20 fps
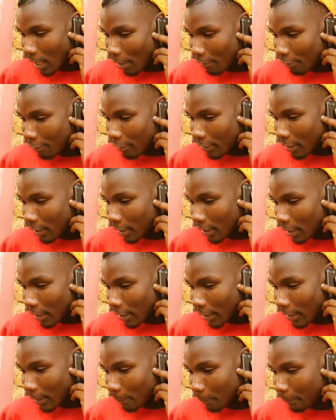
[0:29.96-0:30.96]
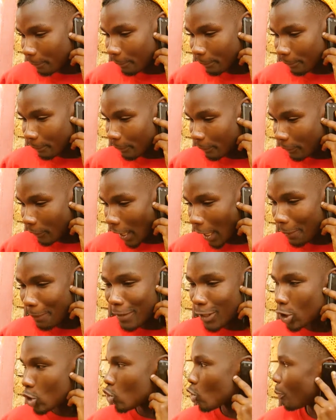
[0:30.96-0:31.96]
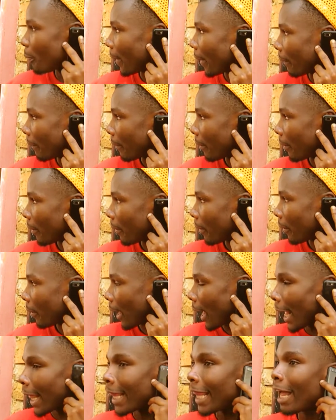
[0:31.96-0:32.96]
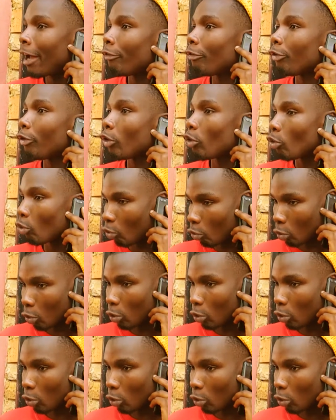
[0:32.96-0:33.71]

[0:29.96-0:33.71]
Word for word: Davy. Mm, I miss you, baby. I love you.